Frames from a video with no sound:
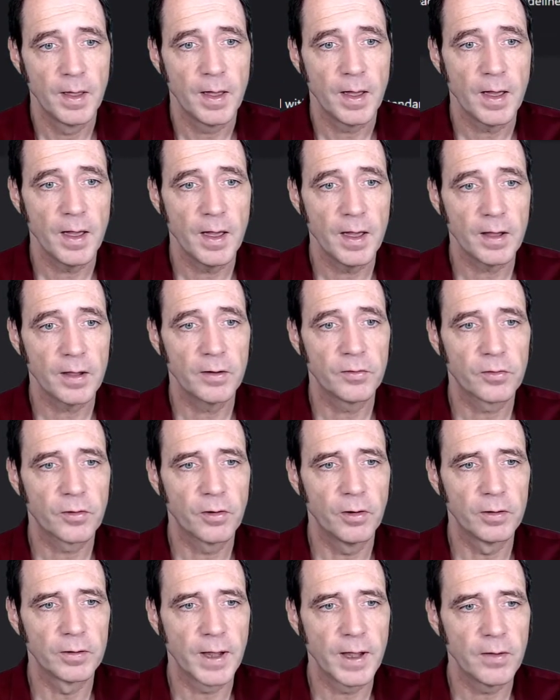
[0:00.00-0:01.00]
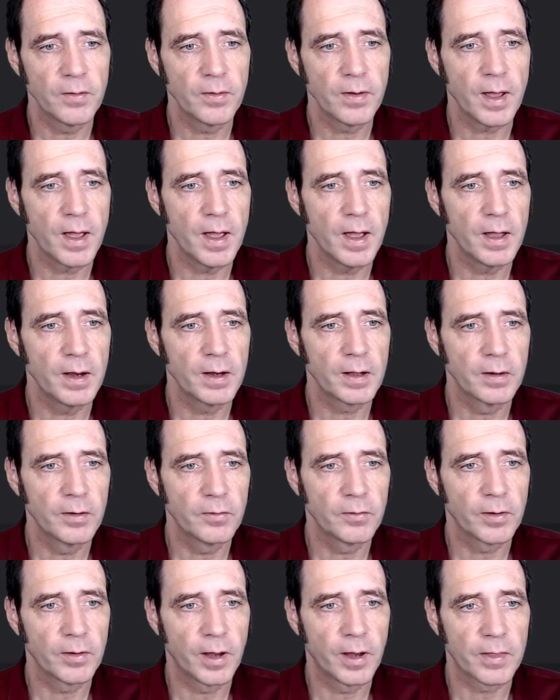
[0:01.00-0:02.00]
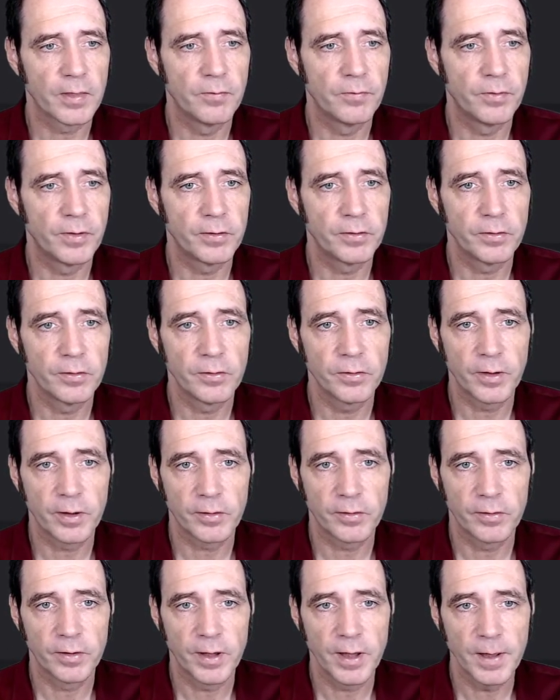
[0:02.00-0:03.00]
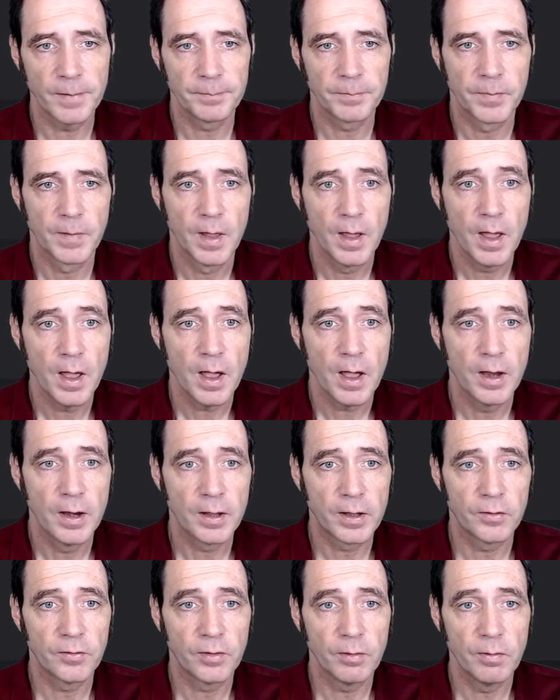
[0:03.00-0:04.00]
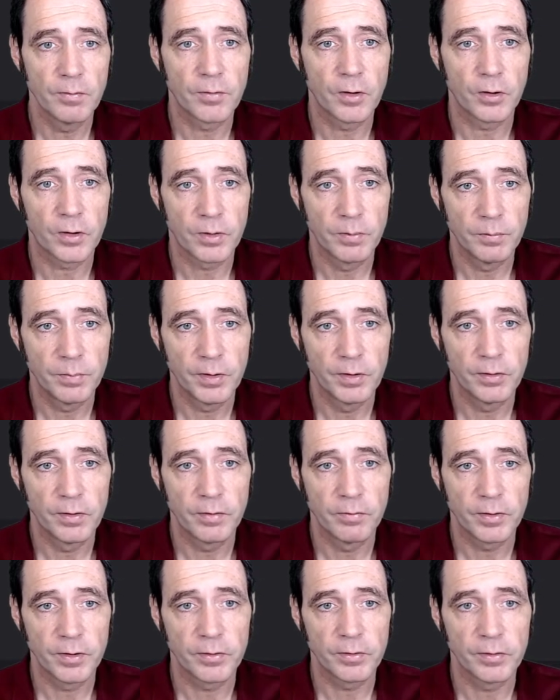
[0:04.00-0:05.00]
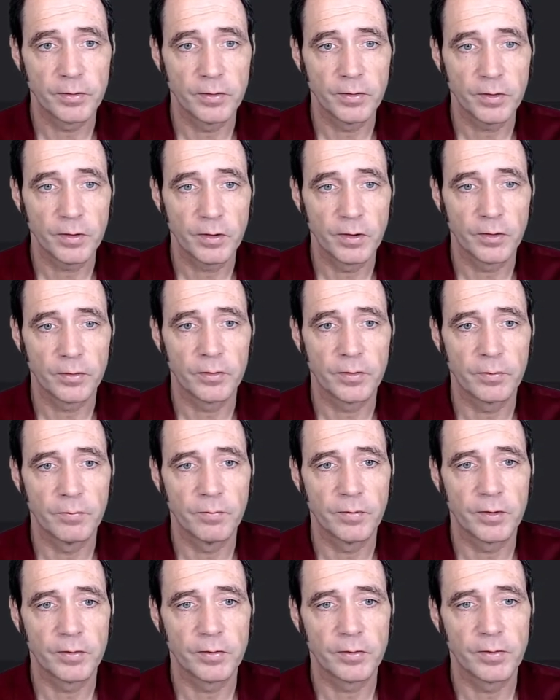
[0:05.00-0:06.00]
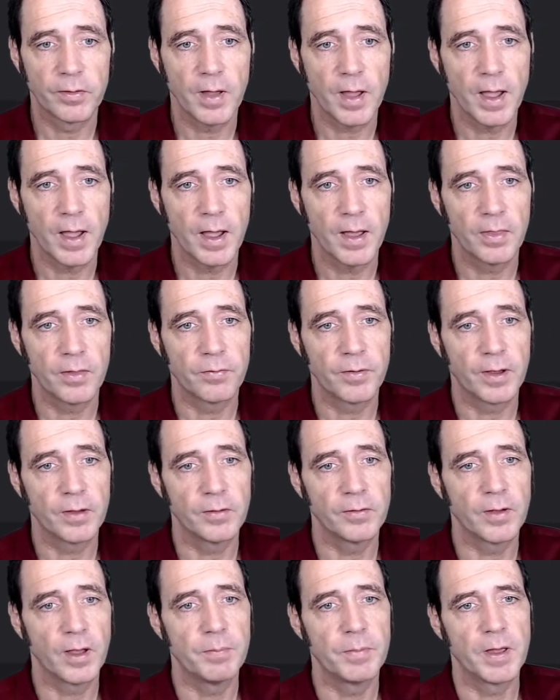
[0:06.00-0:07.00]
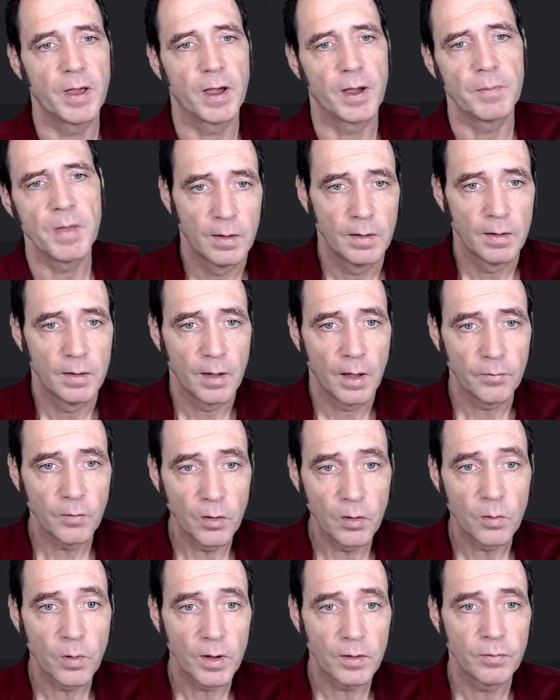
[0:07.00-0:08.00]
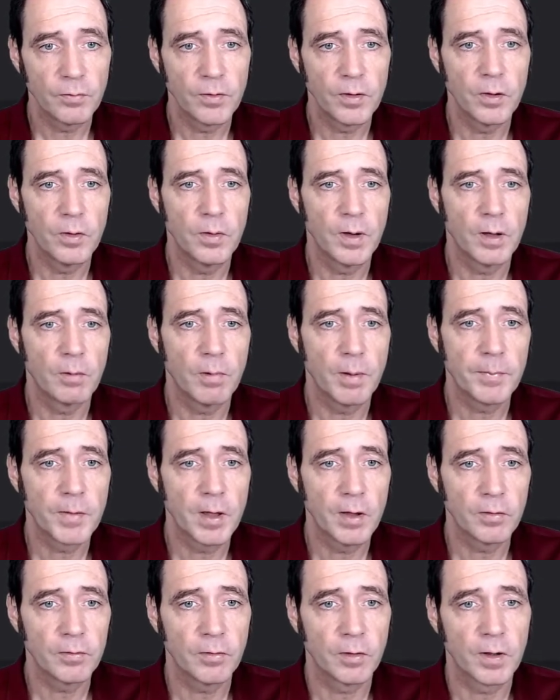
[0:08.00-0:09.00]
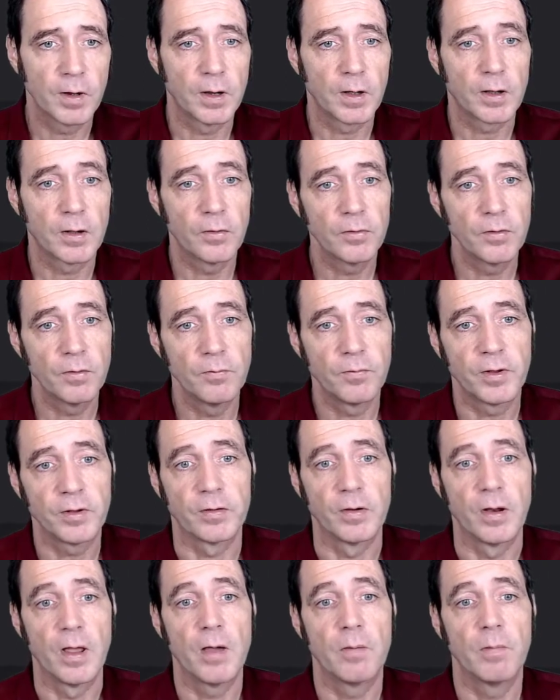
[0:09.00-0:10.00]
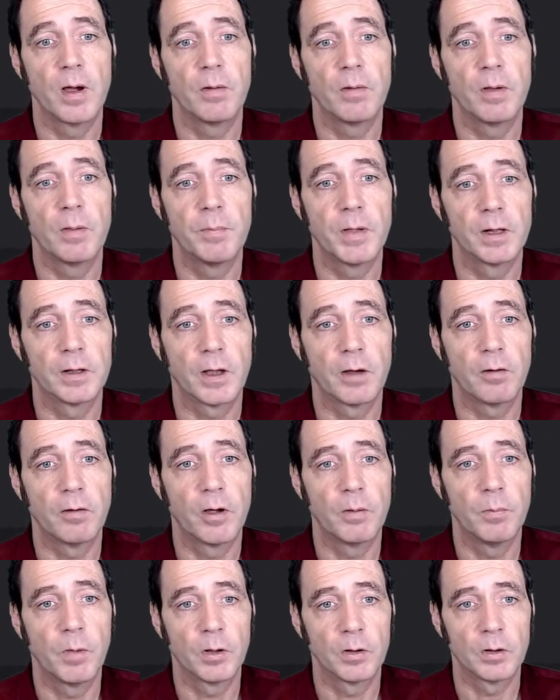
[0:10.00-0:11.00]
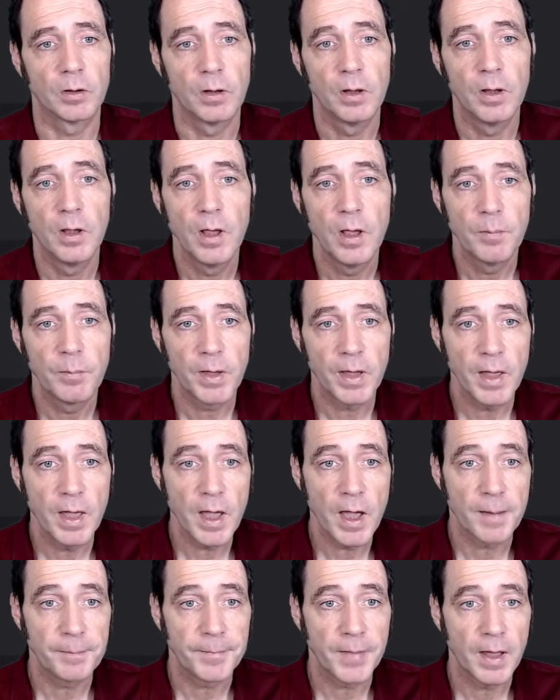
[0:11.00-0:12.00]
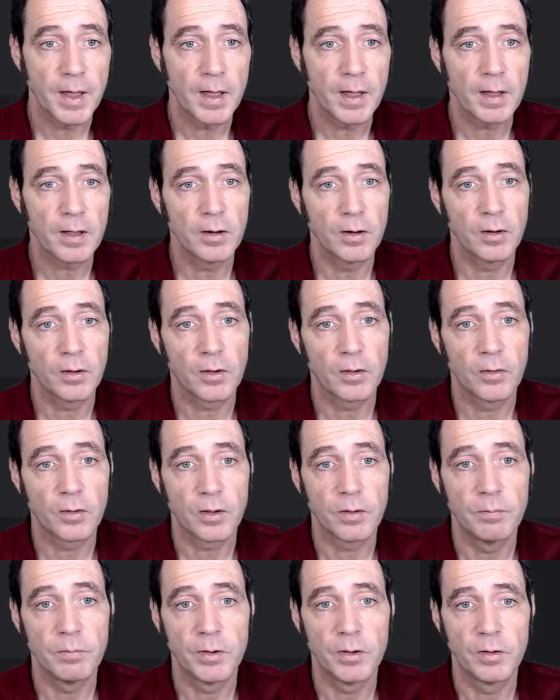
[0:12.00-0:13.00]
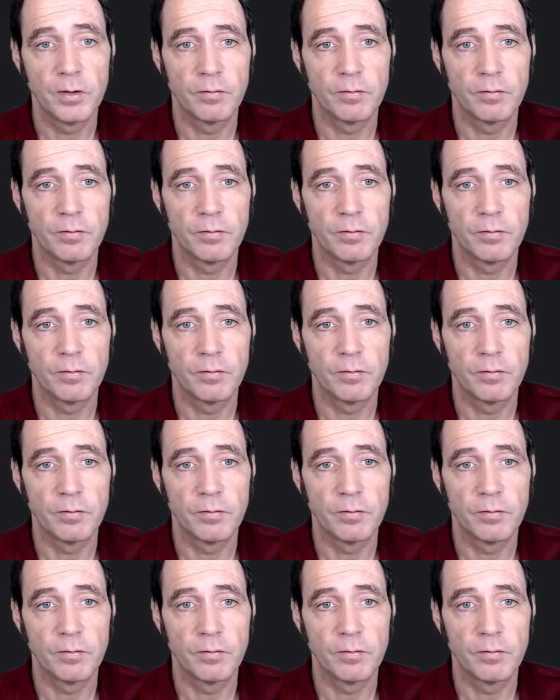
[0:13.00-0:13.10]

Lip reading: and I'm going to scroll down and I'm going to select the Vision section here. And you can see we've got Computer Vision, Custom Vision, and the Face API. I've done quite a few webcasts looking at Custom Vision, where we build our own model. But here, I'm going to look at the Computer